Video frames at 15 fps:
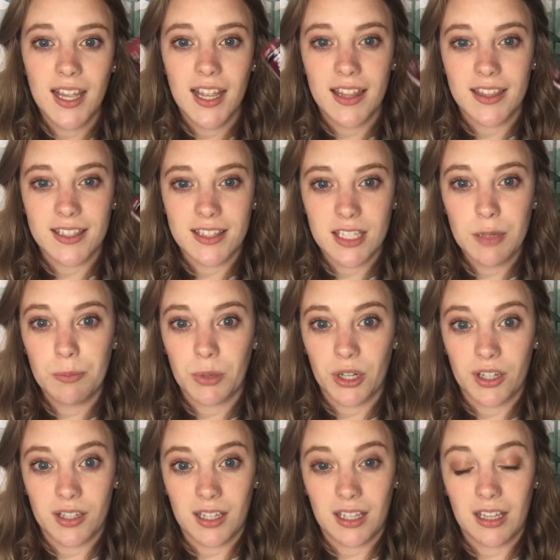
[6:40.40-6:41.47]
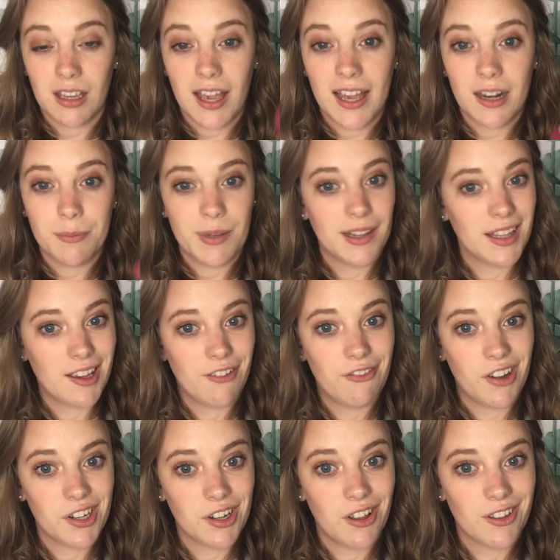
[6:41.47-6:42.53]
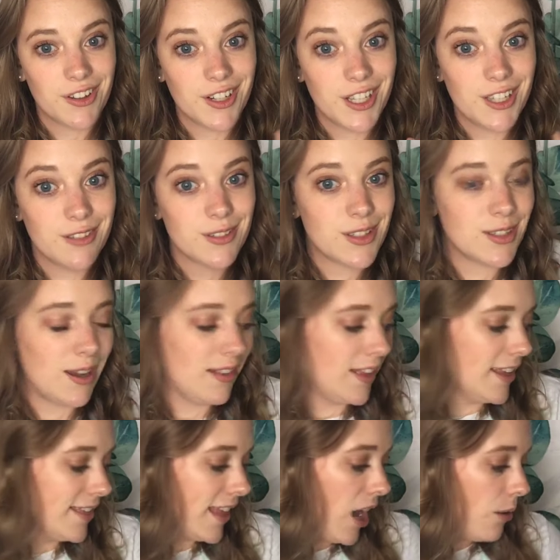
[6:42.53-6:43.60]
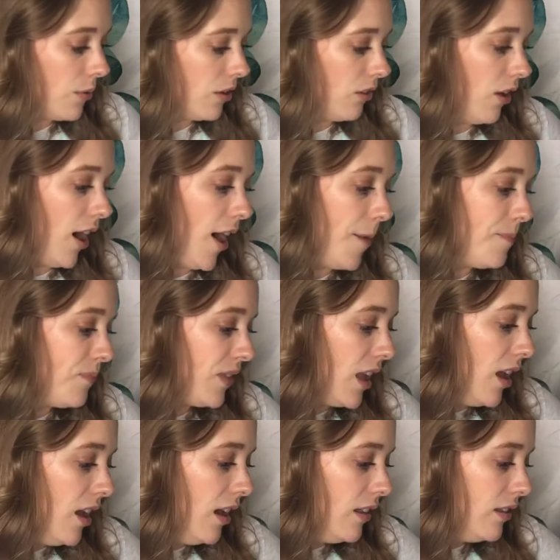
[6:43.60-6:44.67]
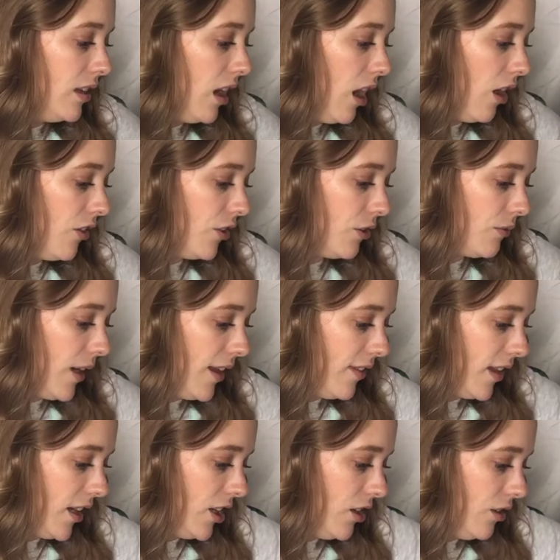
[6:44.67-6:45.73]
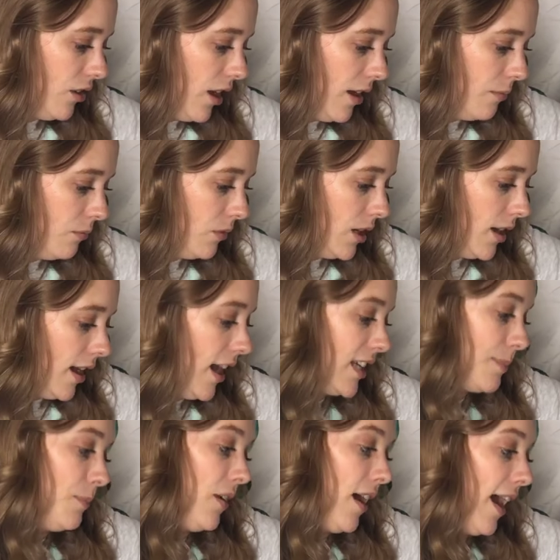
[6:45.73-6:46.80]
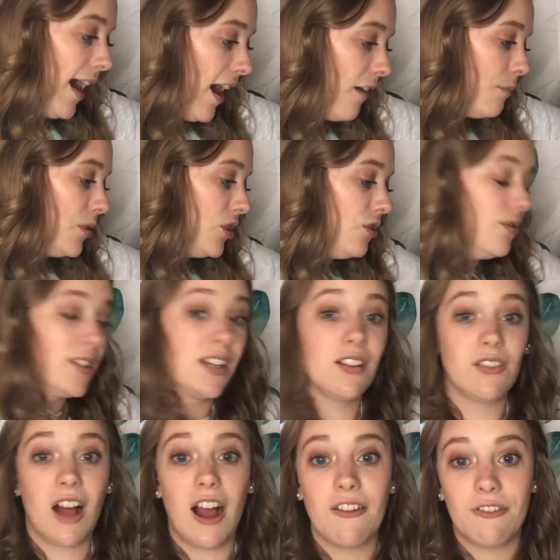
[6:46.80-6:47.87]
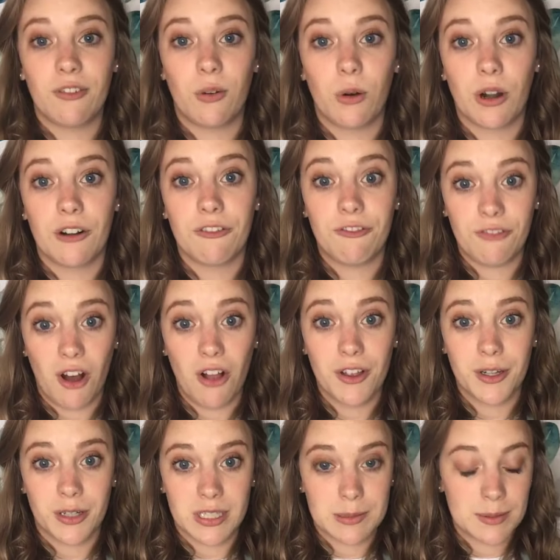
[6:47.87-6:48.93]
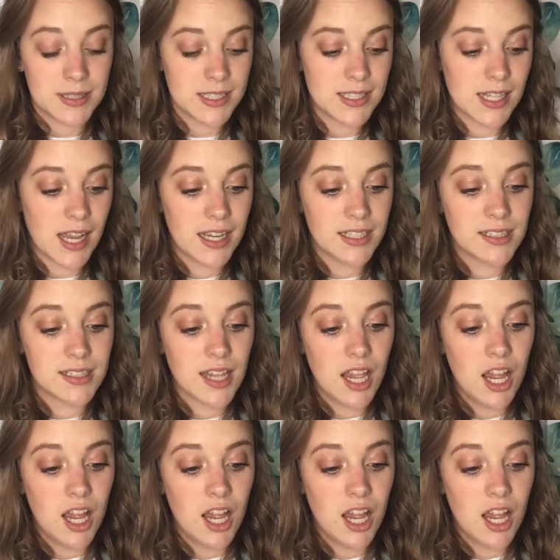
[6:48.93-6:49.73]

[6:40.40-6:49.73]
this deep burgundy can kind of be like a fun color to use. So I like that one a lot. The other red that I have been using a lot for fall and Christmas designs